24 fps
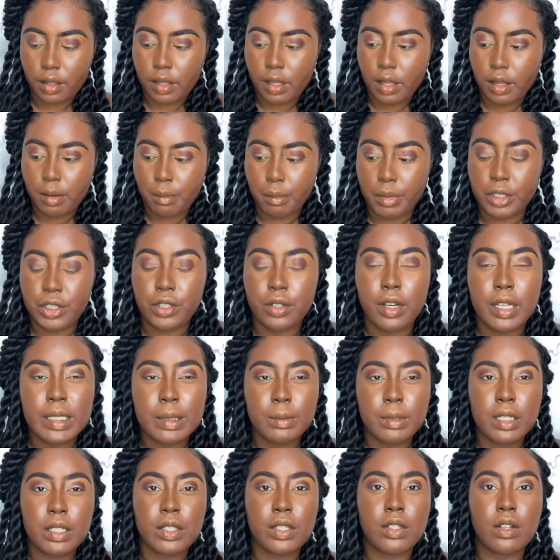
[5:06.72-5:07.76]
But you always
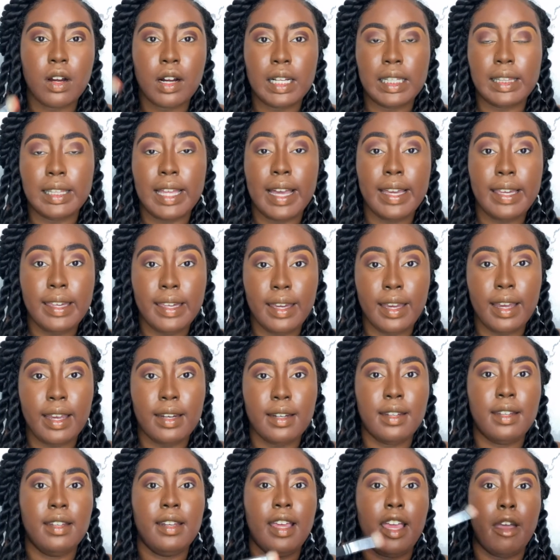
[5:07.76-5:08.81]
want to start
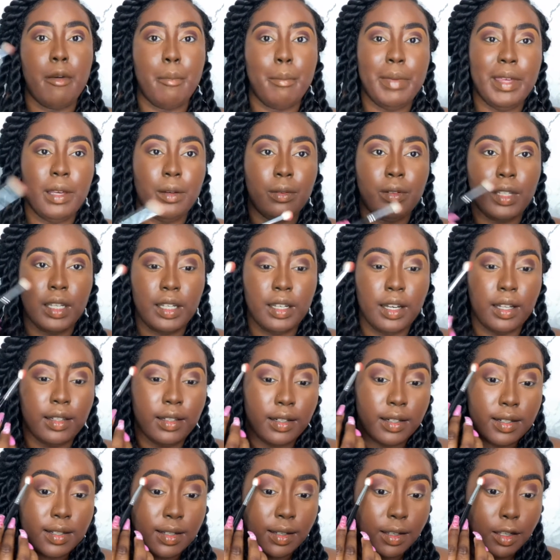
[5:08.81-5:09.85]
light-handed and build the
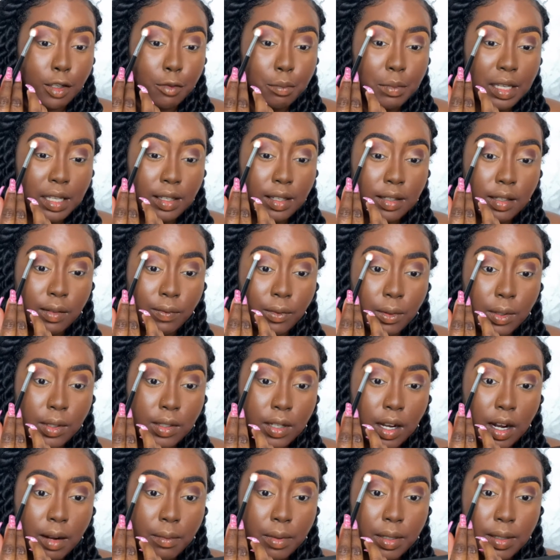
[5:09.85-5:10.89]
colors up, because if you
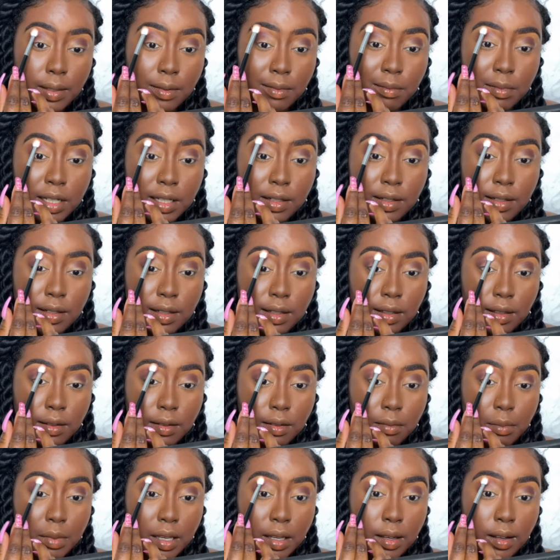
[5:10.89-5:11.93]
start with too much, it's a little
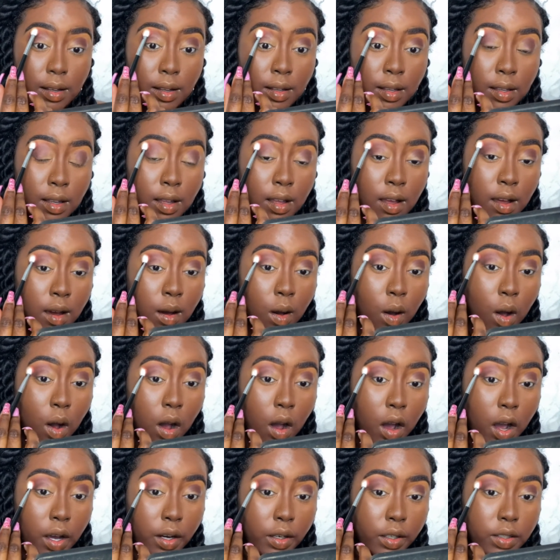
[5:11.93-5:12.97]
bit
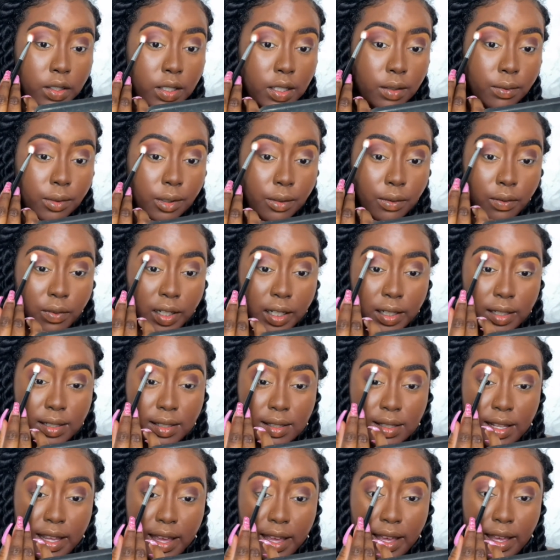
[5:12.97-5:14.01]
harder to reverse
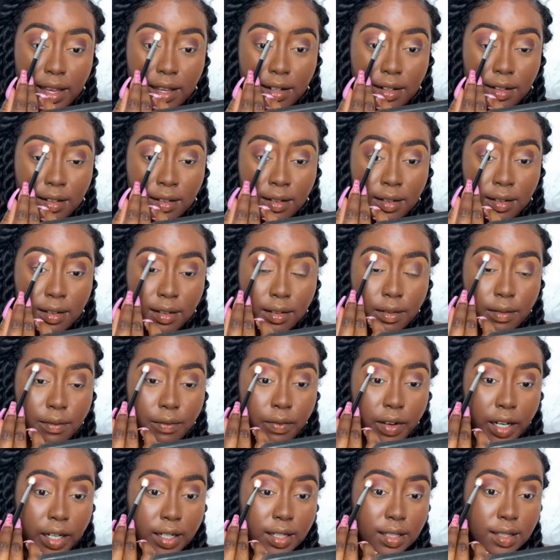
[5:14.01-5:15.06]
that,
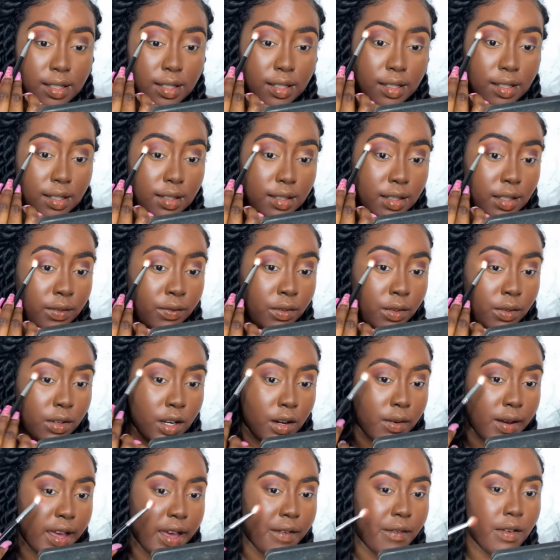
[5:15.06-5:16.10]
versus if you
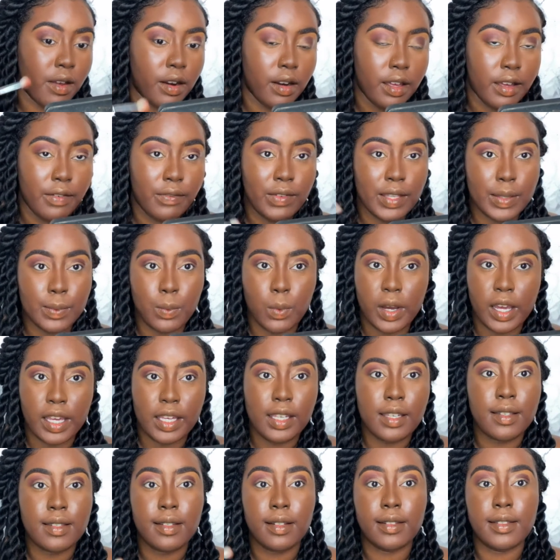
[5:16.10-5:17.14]
don't have enough, it's way
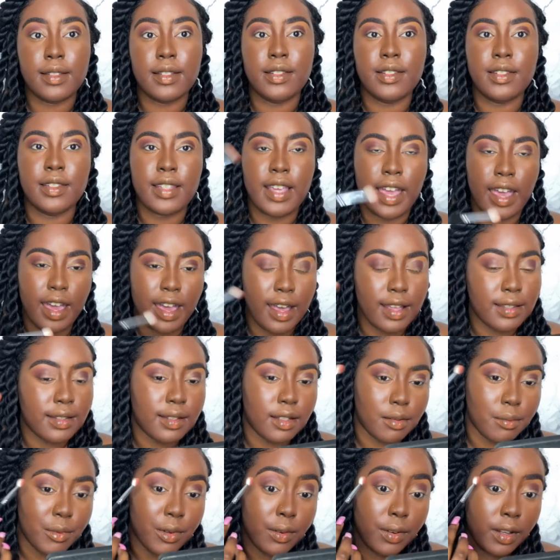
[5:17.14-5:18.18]
easier to just add
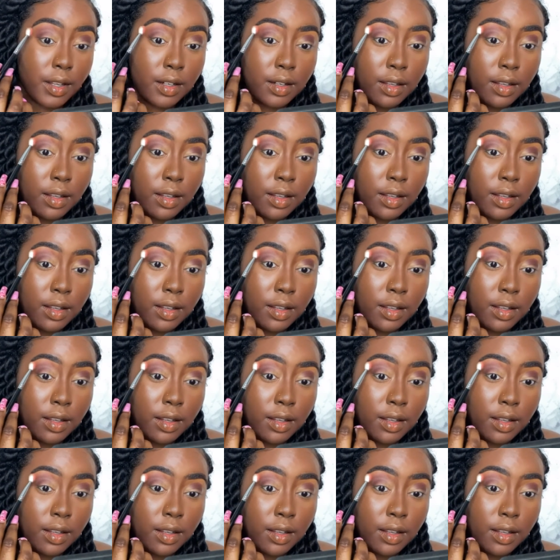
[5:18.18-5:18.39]
some on.